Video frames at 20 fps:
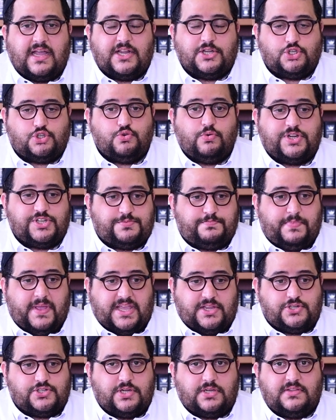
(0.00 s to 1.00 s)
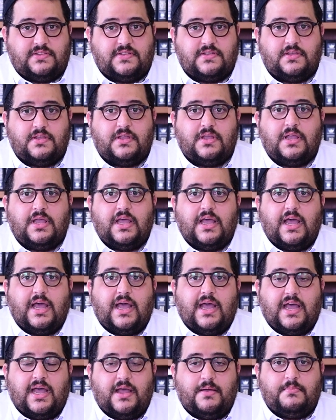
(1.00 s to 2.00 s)
Jewish patient,
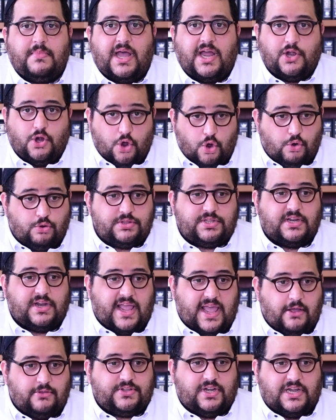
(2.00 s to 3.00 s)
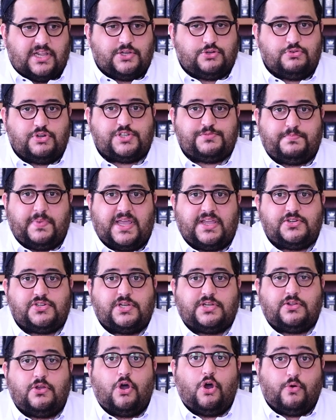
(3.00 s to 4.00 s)
an older, elderly Jewish
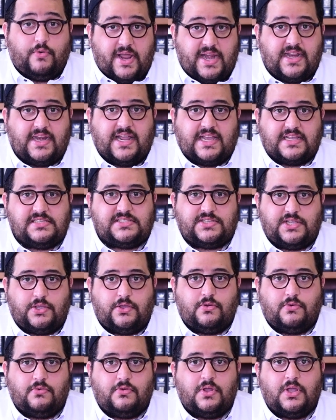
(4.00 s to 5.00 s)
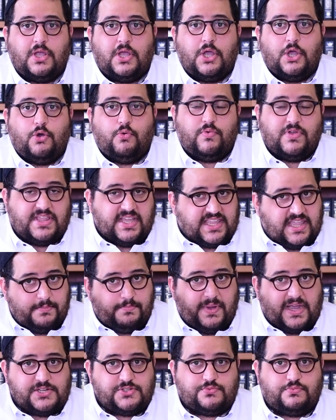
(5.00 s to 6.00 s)
patient, already in ICU, with a
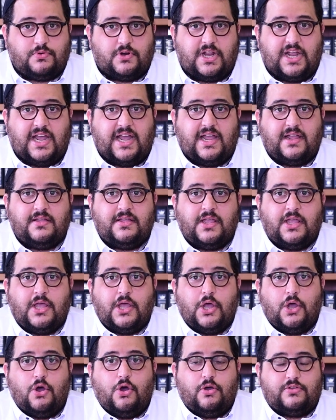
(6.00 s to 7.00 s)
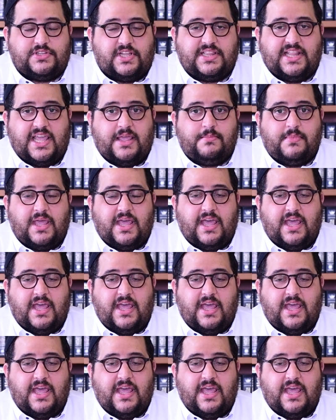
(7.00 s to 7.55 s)
kippah shruga, or the name